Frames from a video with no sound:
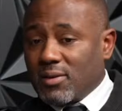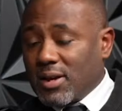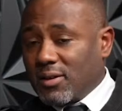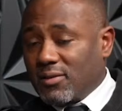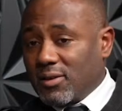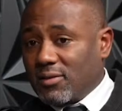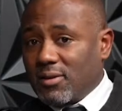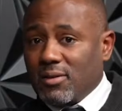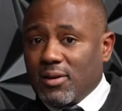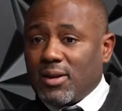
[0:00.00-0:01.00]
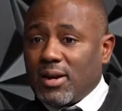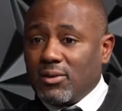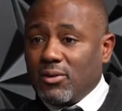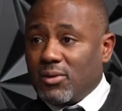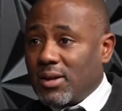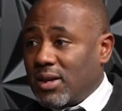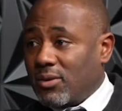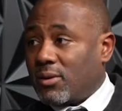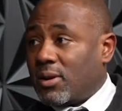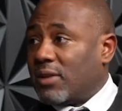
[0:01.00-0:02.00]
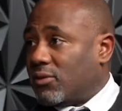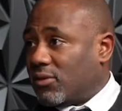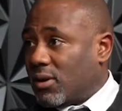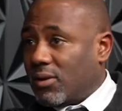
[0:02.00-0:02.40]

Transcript: that existed, and I knew that they were necessary